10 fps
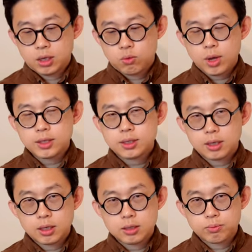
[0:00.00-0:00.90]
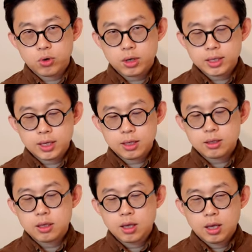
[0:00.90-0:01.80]
once it's broken
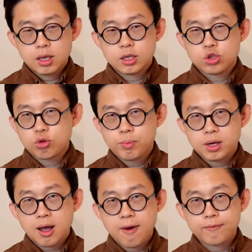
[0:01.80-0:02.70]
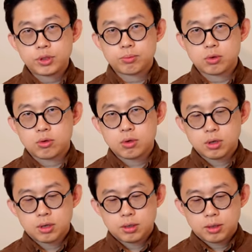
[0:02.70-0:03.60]
in, it's super comfortable
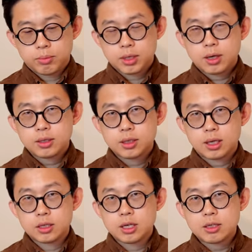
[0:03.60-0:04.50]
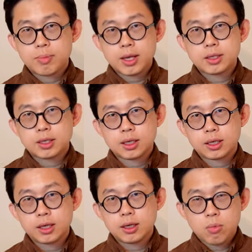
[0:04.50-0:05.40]
because it just
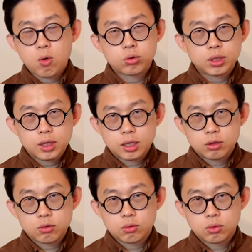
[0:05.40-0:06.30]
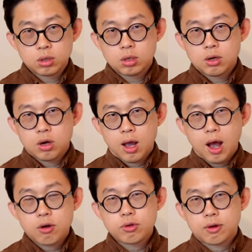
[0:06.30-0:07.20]
basically molded into
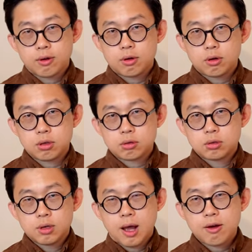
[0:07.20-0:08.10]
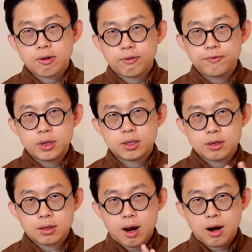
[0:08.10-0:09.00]
how your how your feet
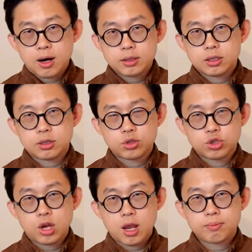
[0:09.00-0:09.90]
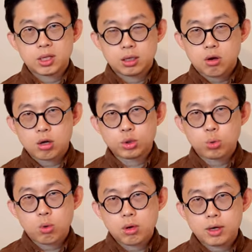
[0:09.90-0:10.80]
are, the shape, the
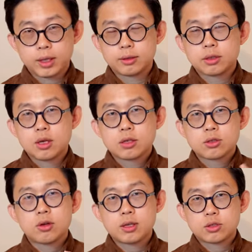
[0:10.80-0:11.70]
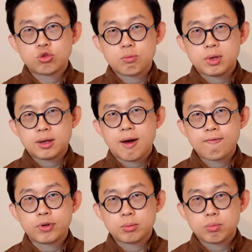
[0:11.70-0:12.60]
contour, and so it should be
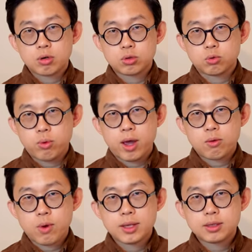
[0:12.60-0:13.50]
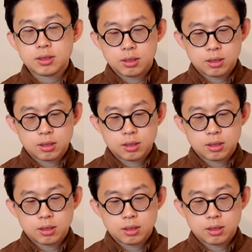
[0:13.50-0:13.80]
comfortable to wear once